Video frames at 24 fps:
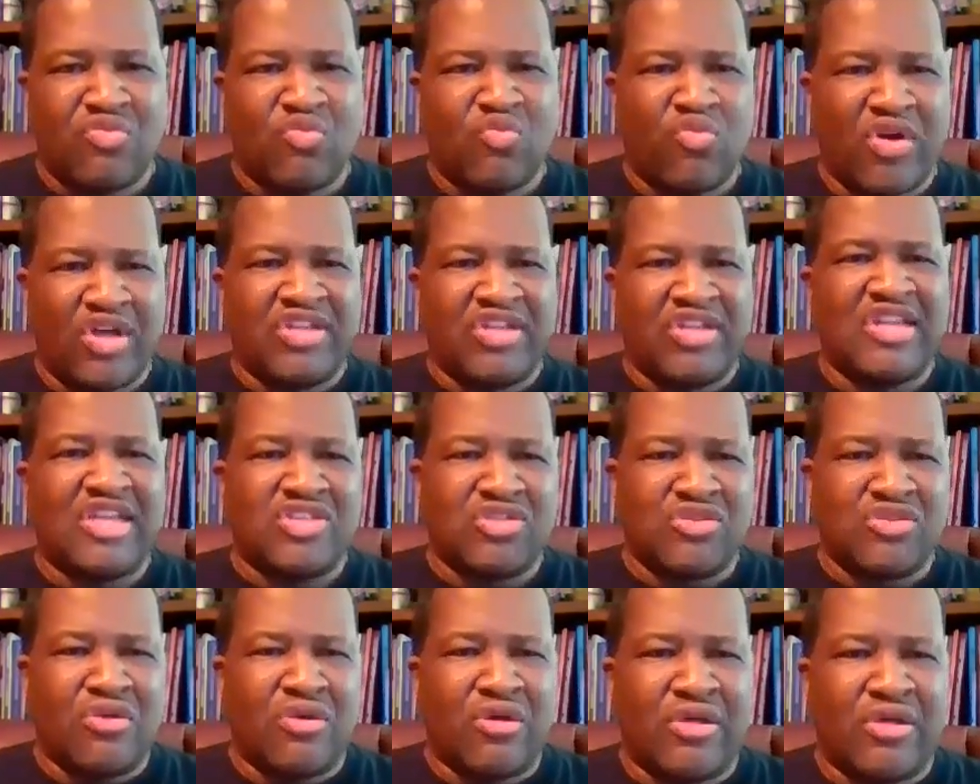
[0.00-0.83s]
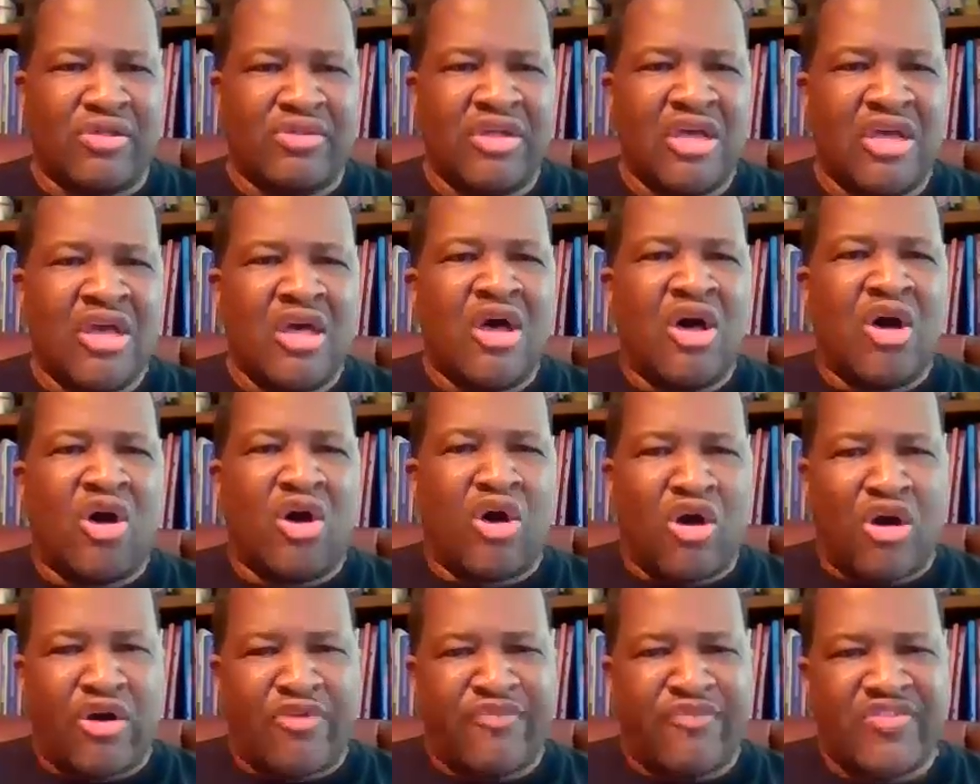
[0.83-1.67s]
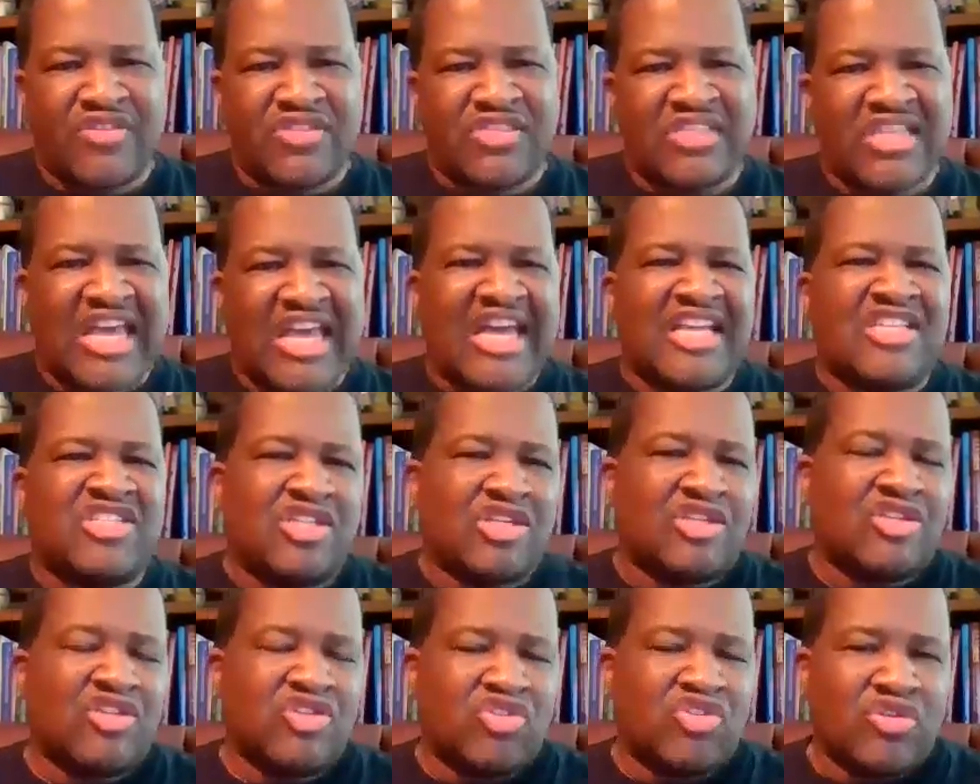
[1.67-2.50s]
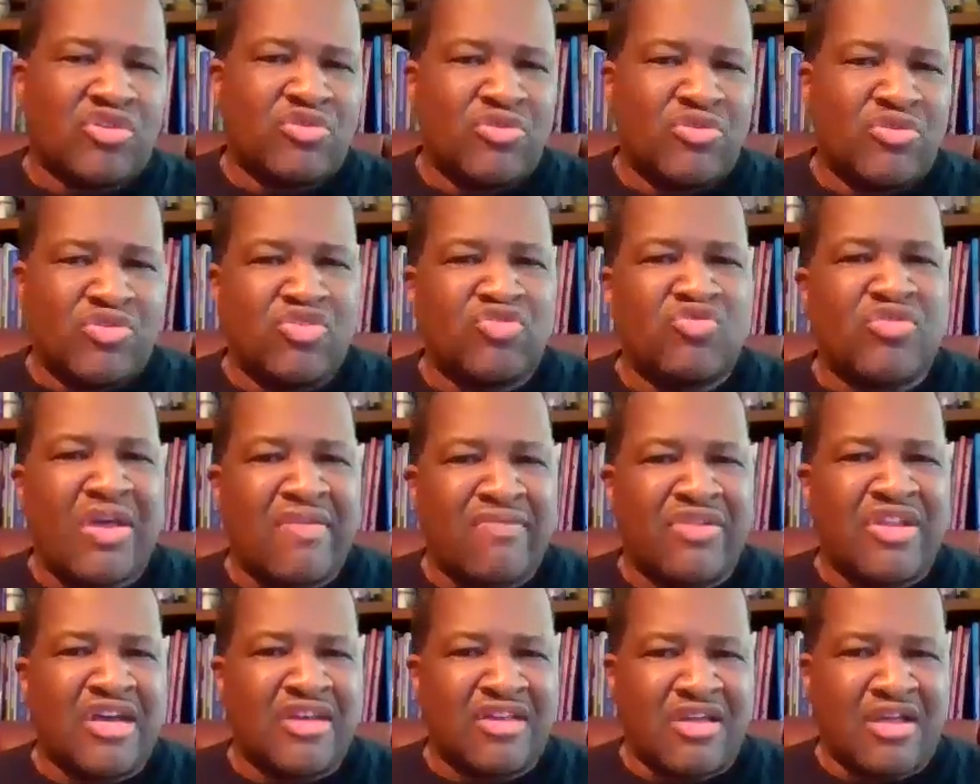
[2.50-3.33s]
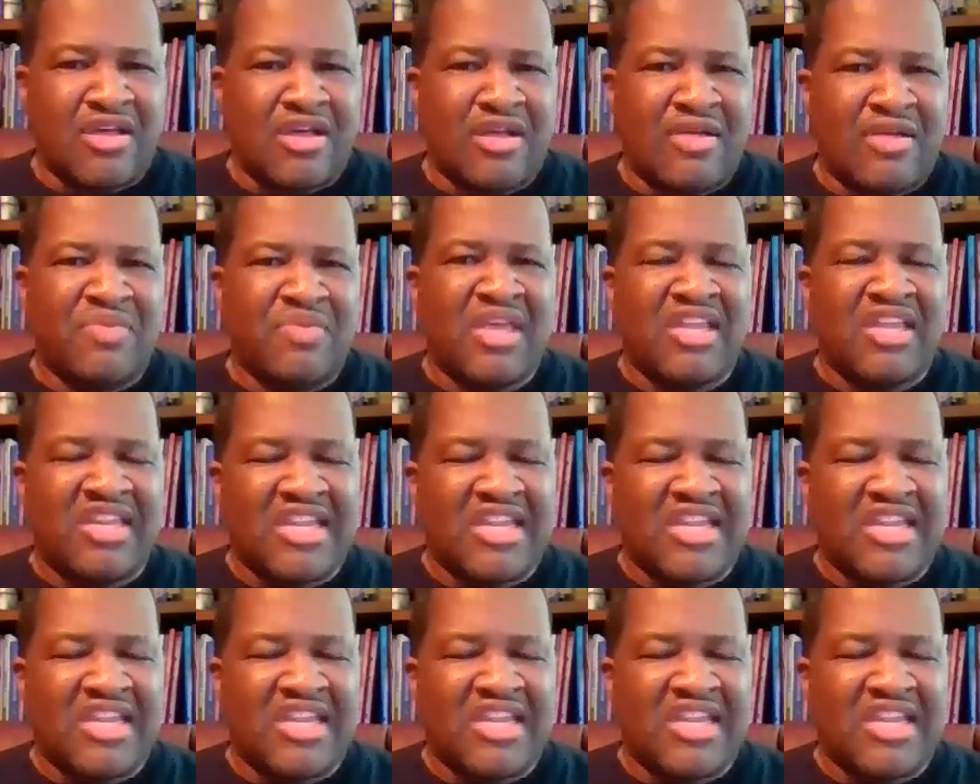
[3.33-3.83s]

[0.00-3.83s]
One that's called office@signaturecruiseandtravel.com,